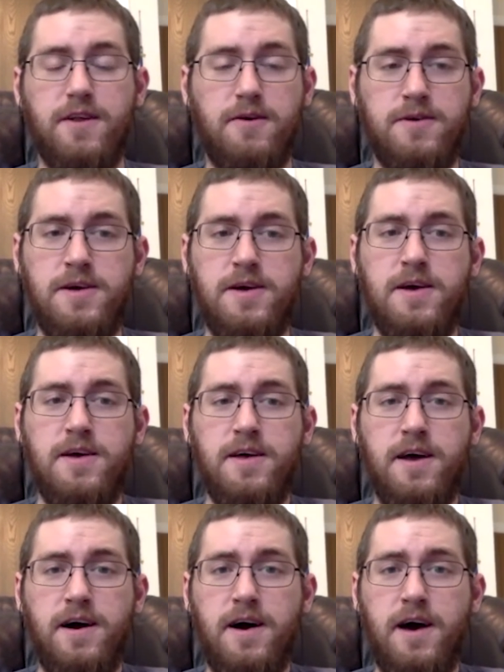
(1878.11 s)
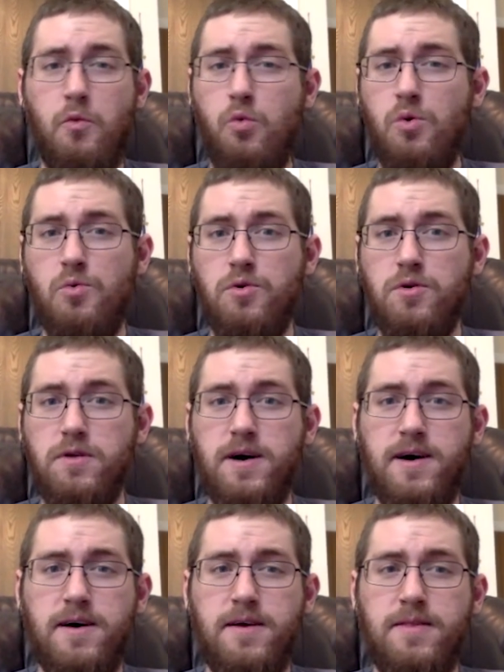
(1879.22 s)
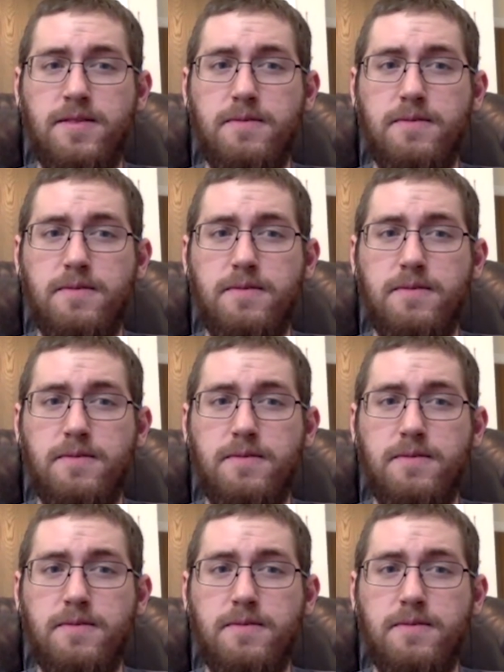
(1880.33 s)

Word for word: So uh, we'll, we'll uh,